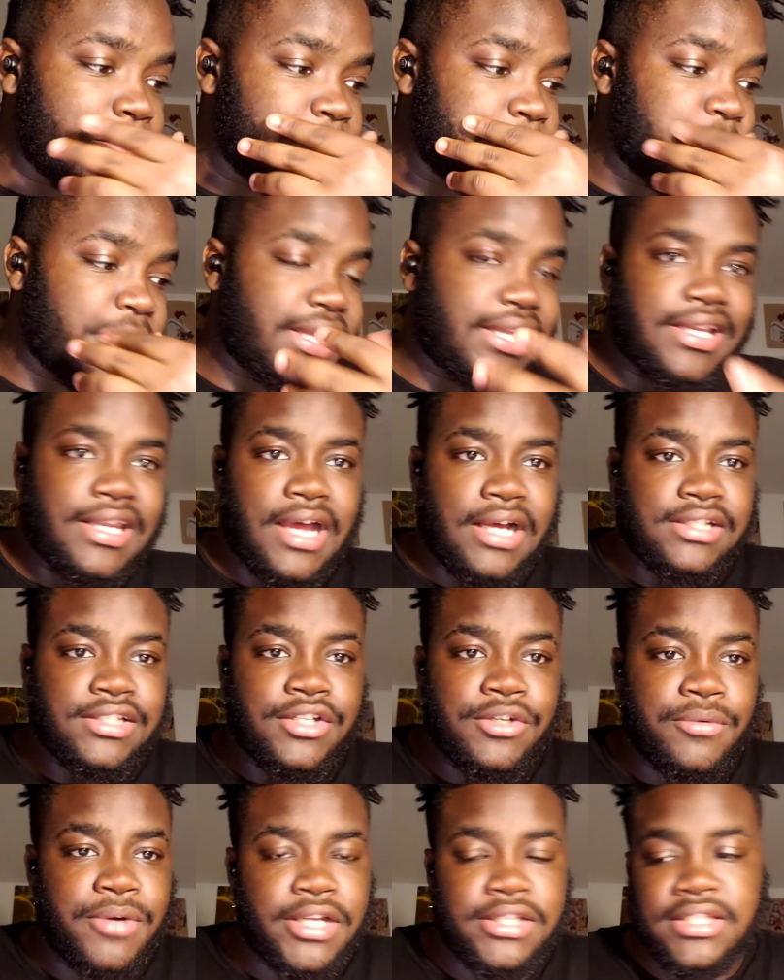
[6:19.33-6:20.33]
He probably knocked
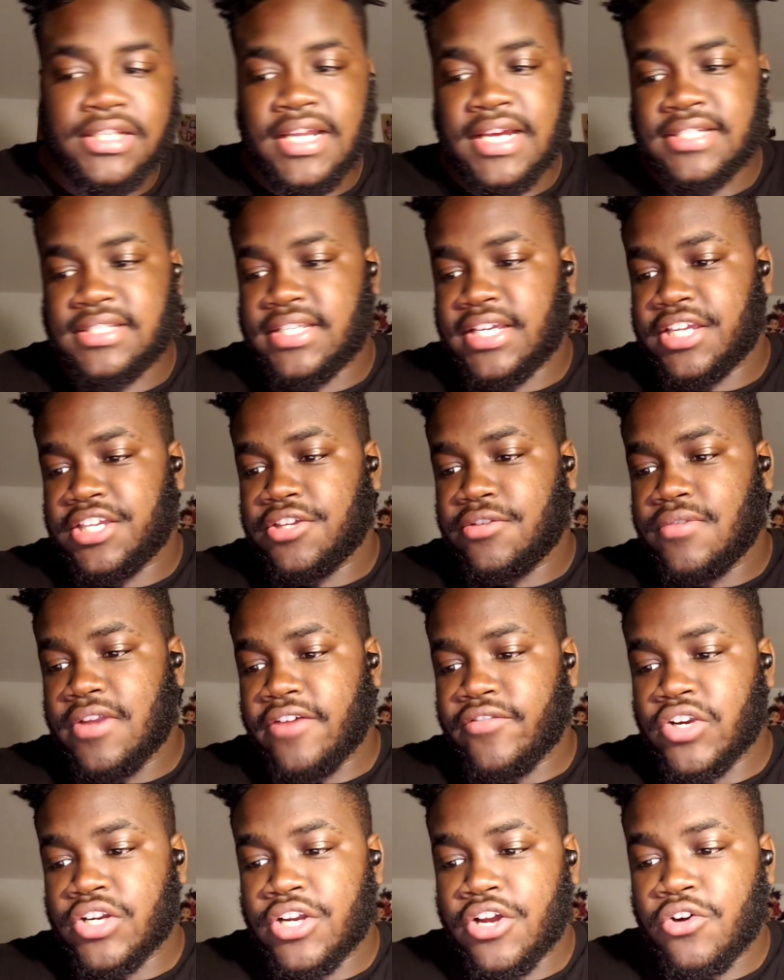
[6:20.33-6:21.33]
it away at the last second. You
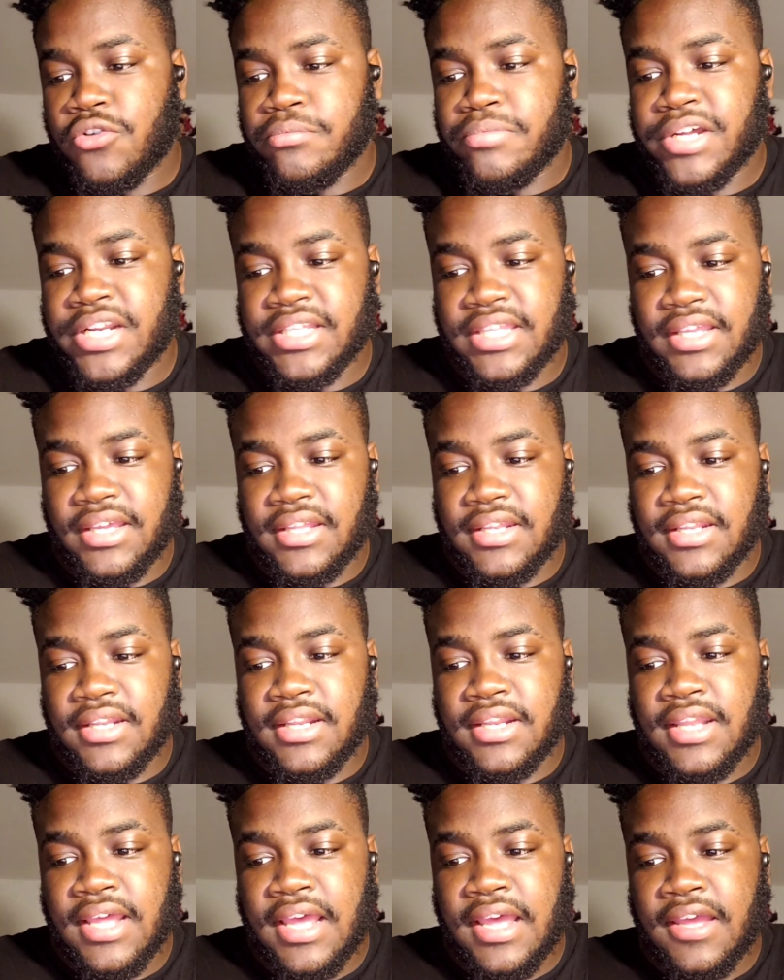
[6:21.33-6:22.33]
never know. But at the end of
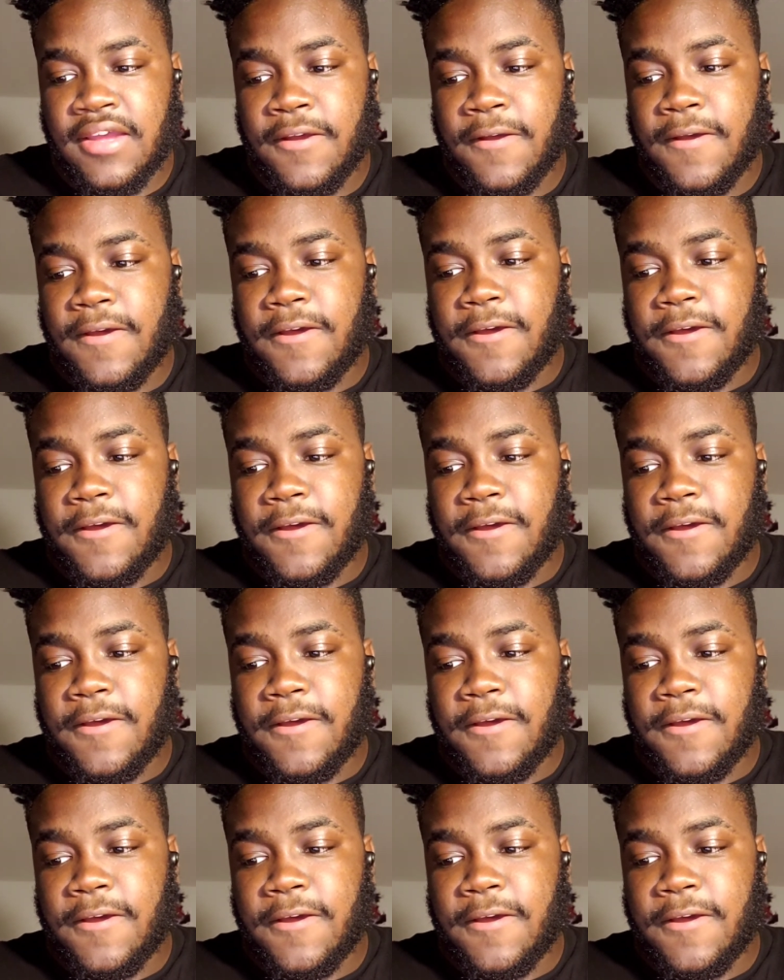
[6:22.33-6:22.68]
the day,